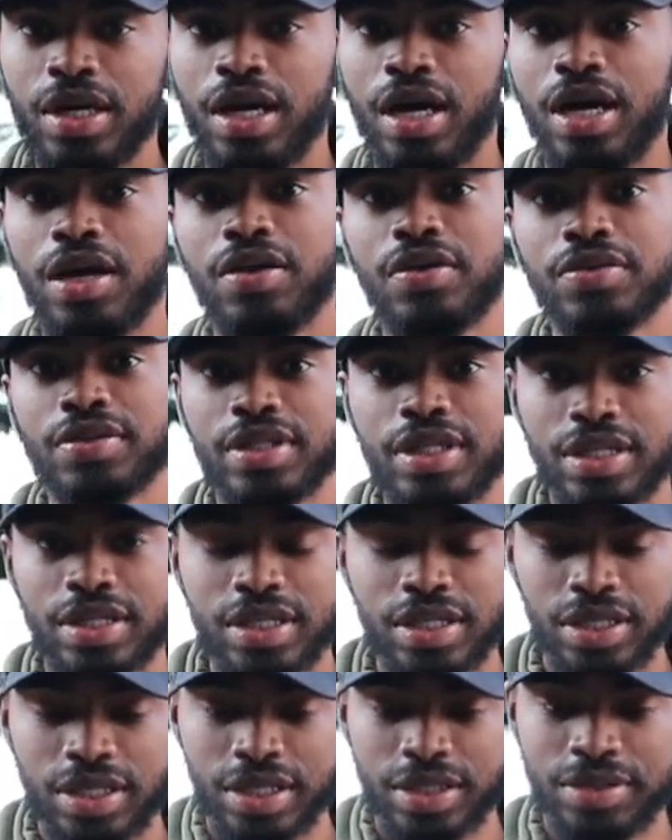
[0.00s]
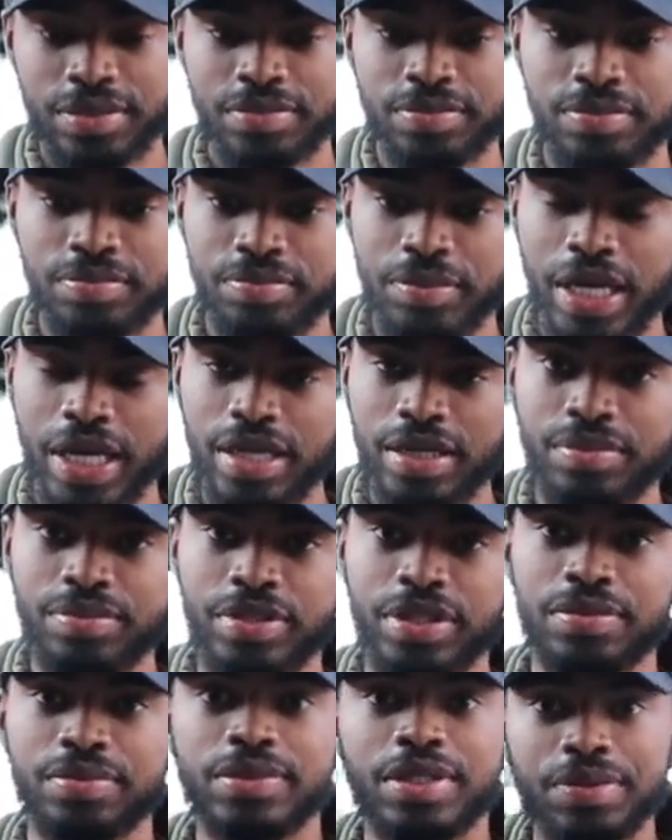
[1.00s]
I don't think a main
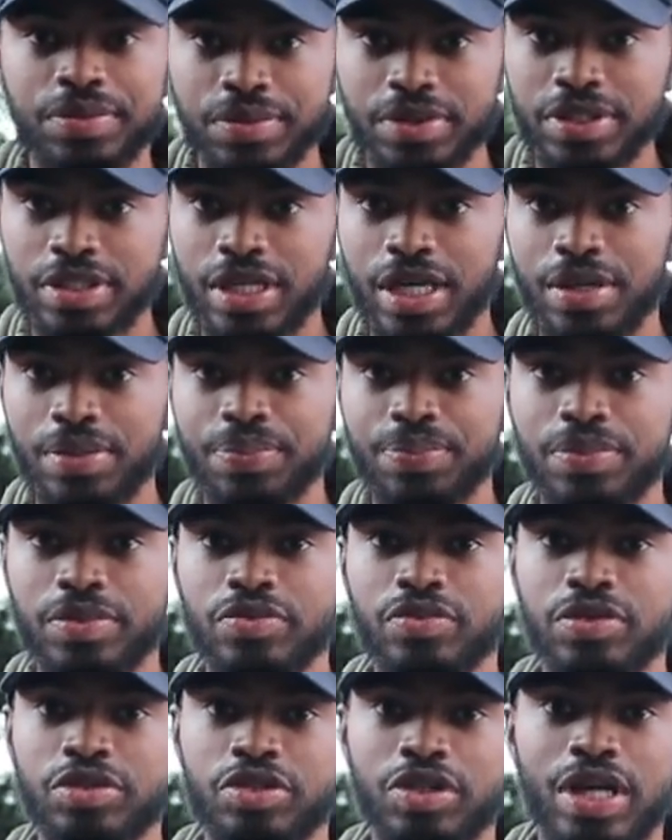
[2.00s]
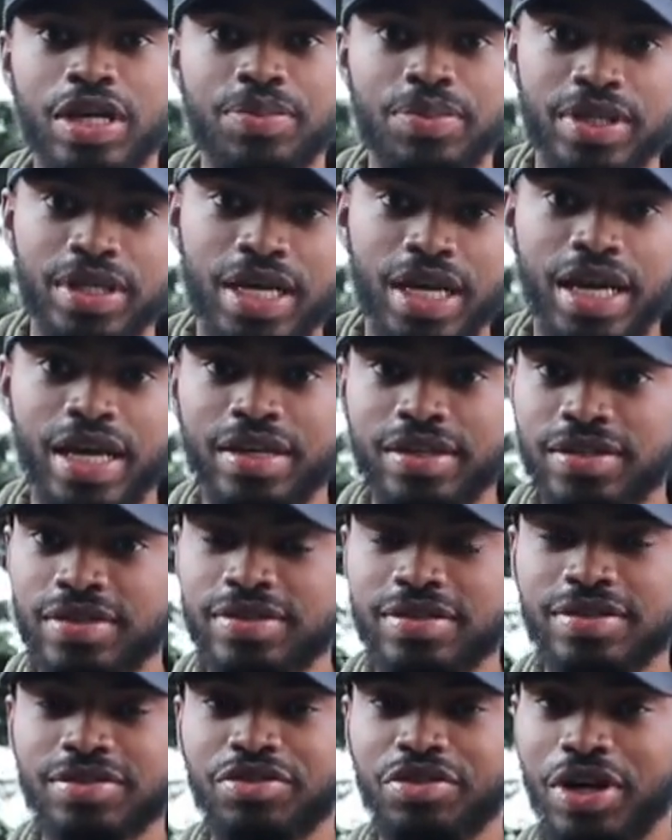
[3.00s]
BMW shop would try to be that
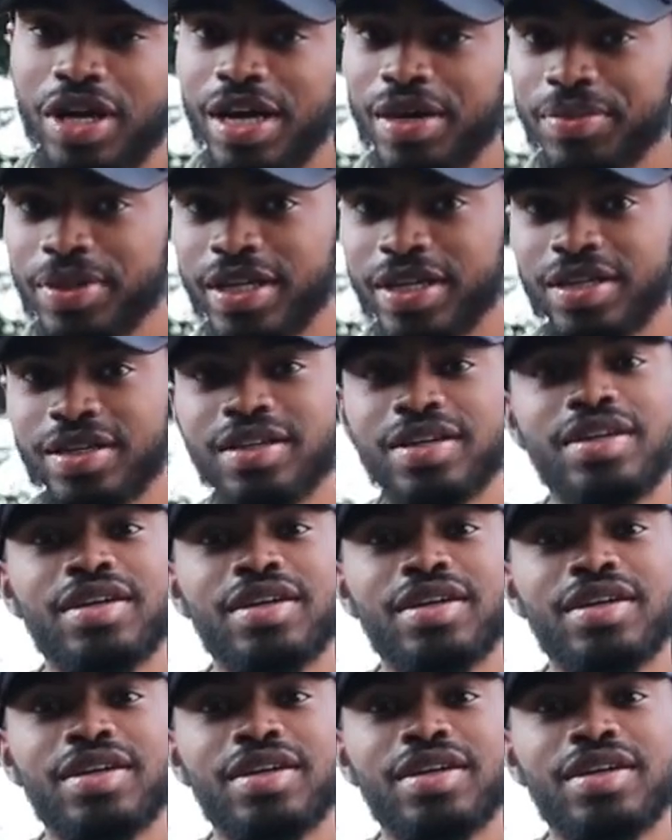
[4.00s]
grimy